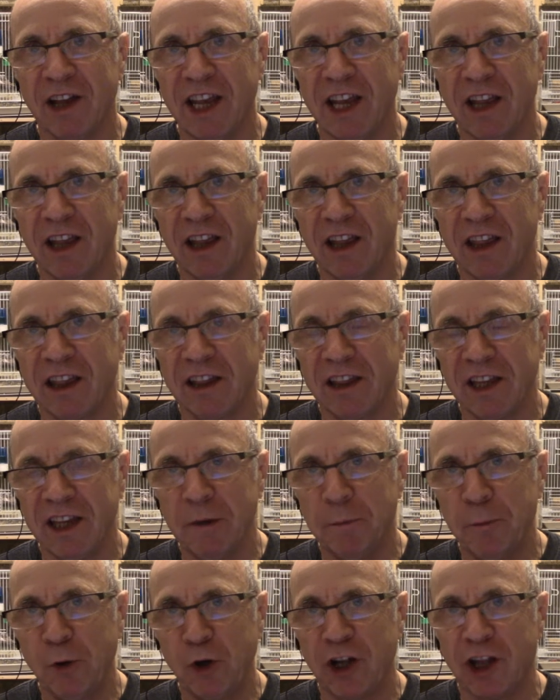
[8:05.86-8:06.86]
is
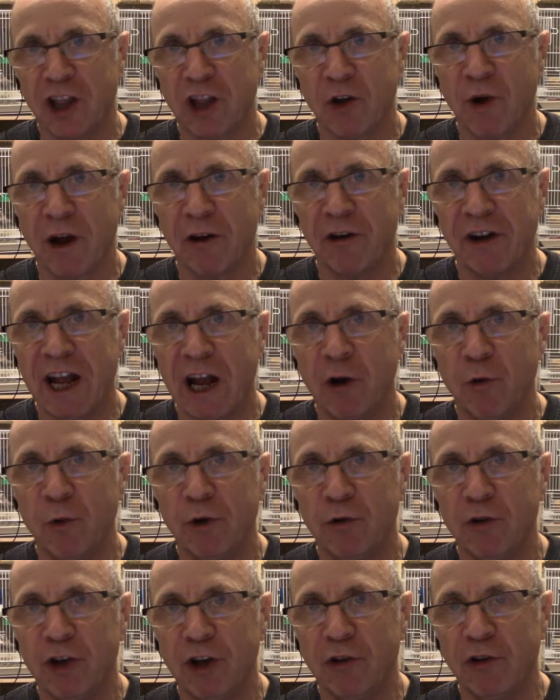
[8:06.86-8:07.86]
the Punnet Square and how
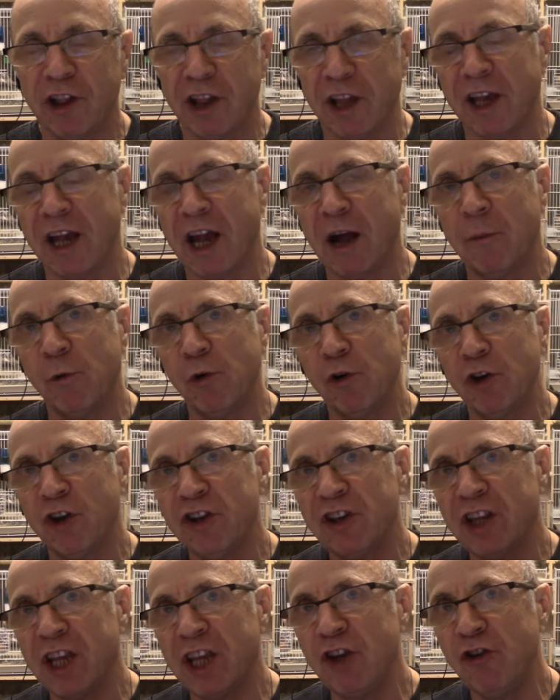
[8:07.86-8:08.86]
we'll use it, and we'll
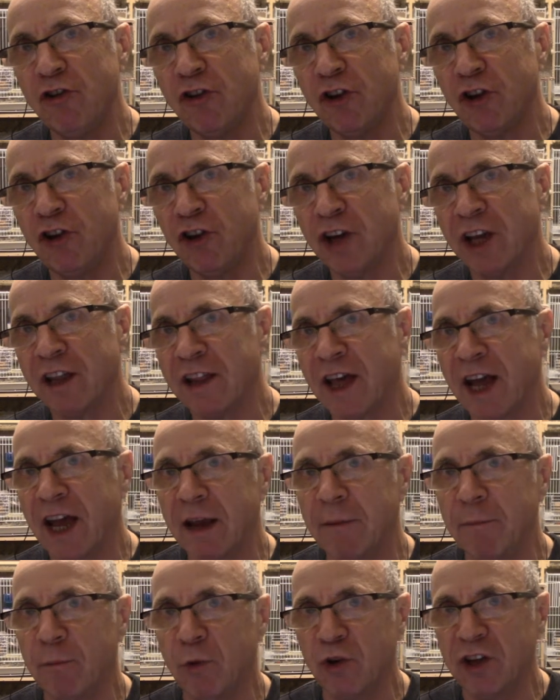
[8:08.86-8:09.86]
continue to look at
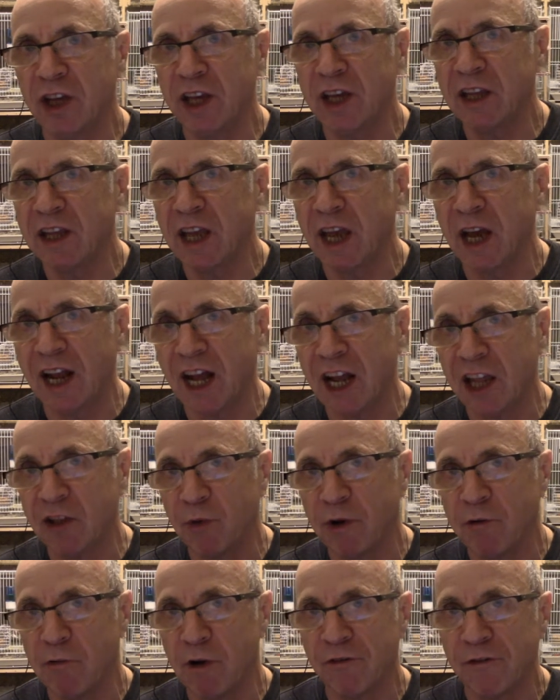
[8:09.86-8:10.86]
that in more detail
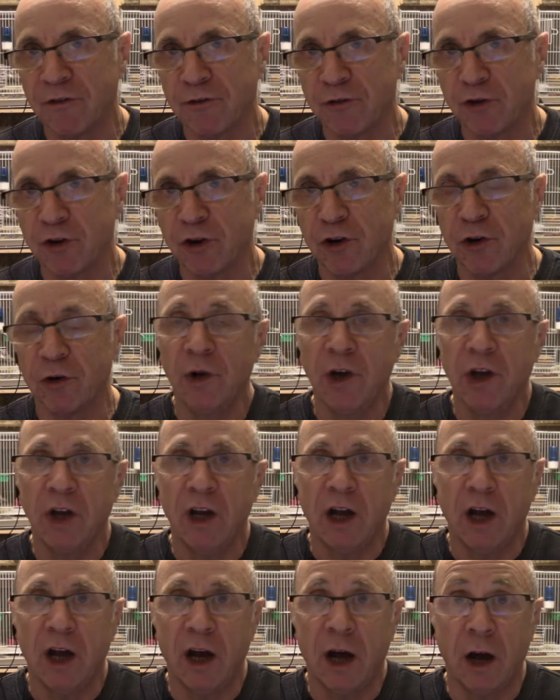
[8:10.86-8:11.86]
as we run through
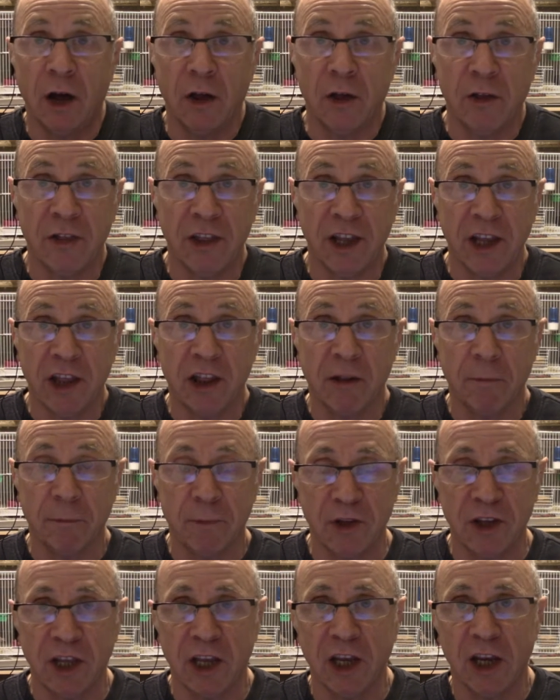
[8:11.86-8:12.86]
this
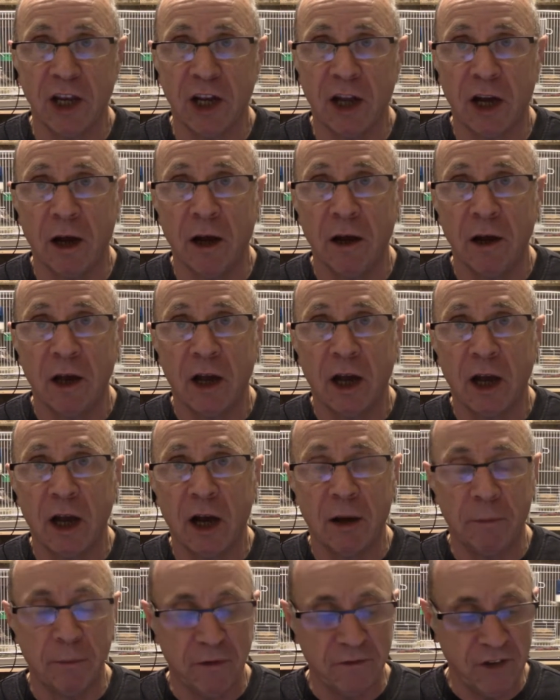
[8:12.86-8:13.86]
particular
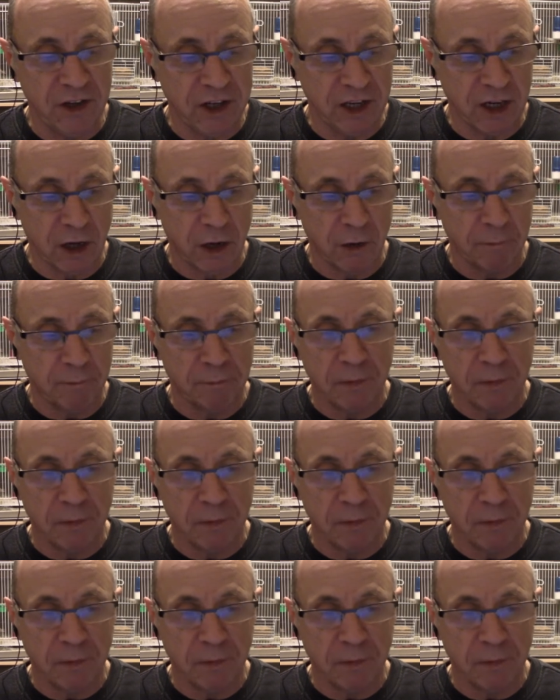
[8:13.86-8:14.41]
video.